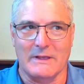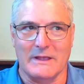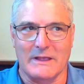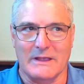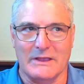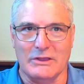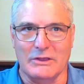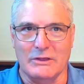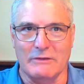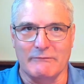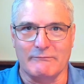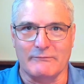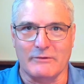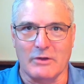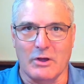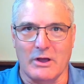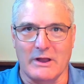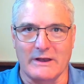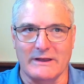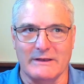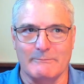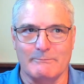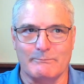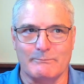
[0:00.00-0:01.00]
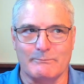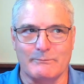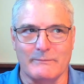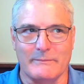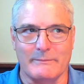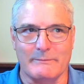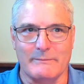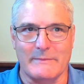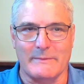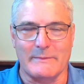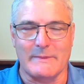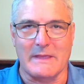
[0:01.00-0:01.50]
you've got,
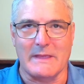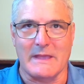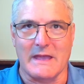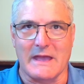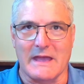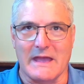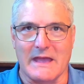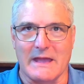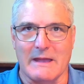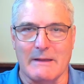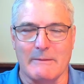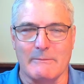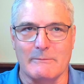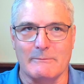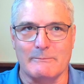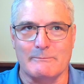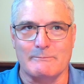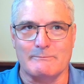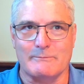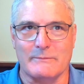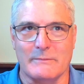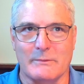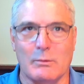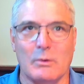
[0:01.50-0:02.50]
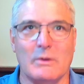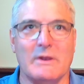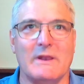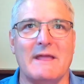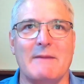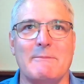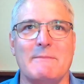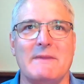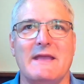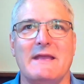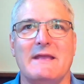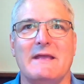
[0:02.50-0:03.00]

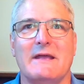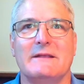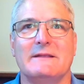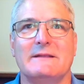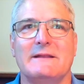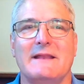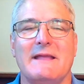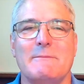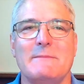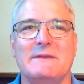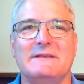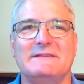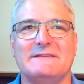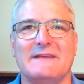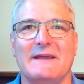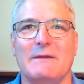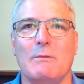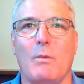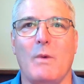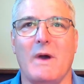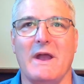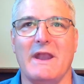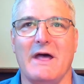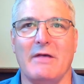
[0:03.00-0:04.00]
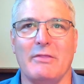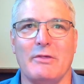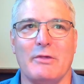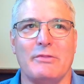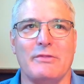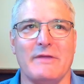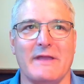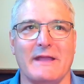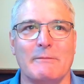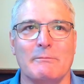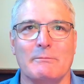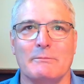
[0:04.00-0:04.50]
let me say one other
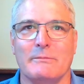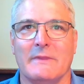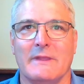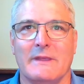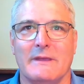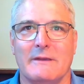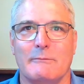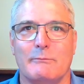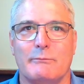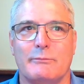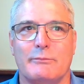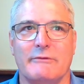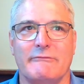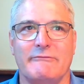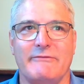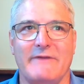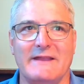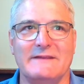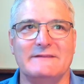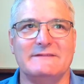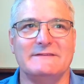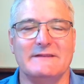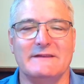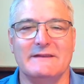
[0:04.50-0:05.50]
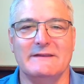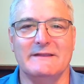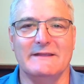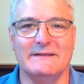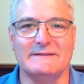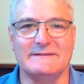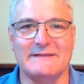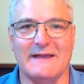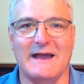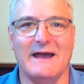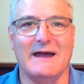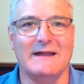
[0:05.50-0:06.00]
thing. Prevention
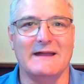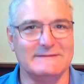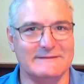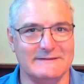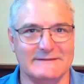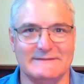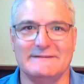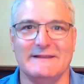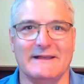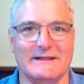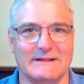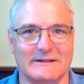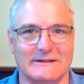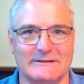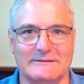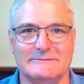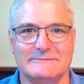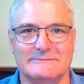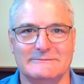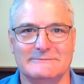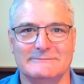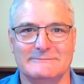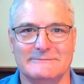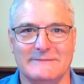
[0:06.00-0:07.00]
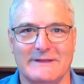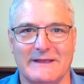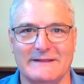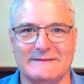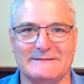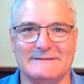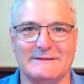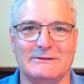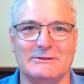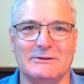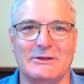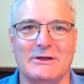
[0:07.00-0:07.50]
is hard to sell. It's a
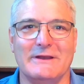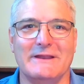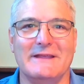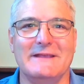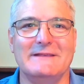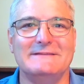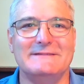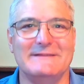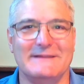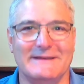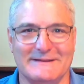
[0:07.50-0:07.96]
lot easier to